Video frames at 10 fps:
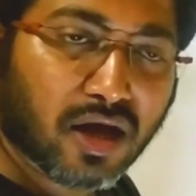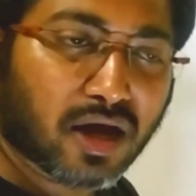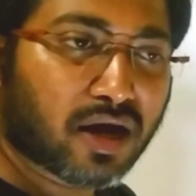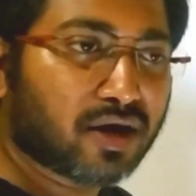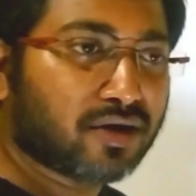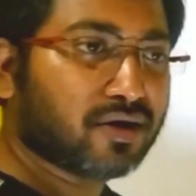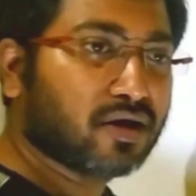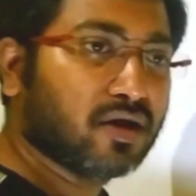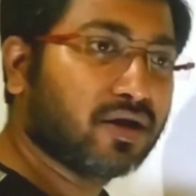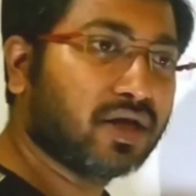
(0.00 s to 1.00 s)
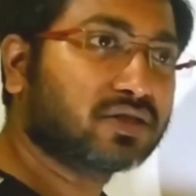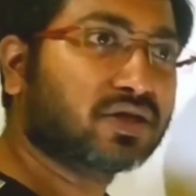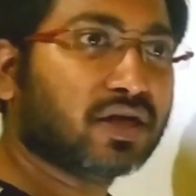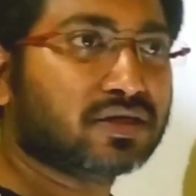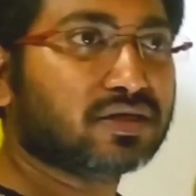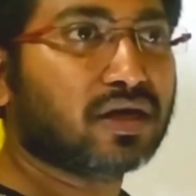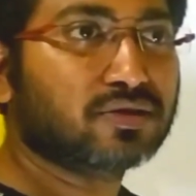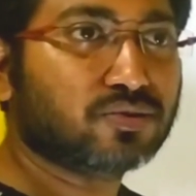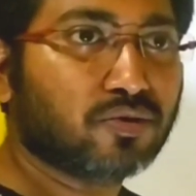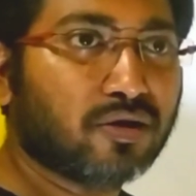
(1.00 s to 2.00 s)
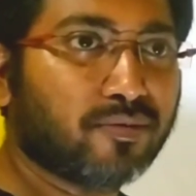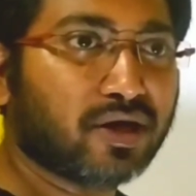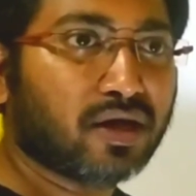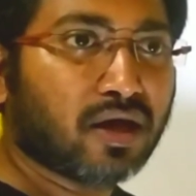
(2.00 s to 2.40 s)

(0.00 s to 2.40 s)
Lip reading: and next exercise will be